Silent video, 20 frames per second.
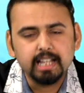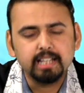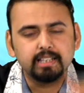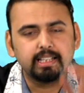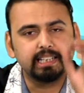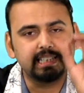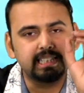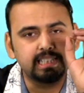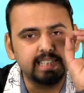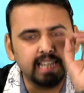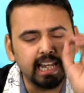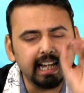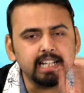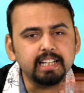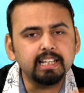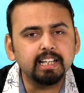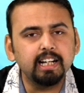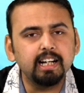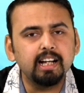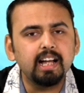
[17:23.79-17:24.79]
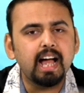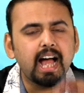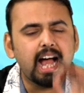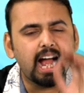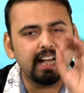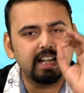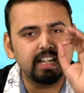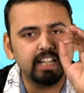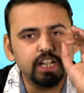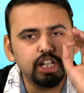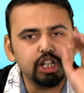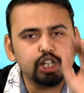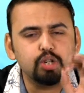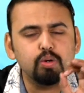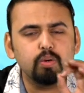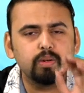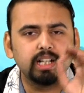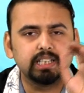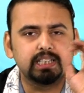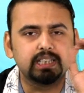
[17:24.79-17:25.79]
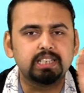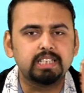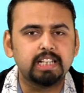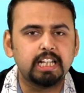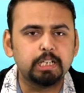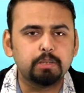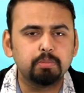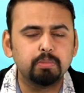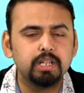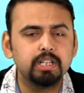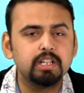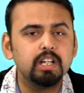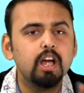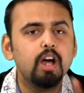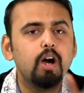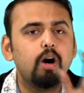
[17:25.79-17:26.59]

the center had issued a statement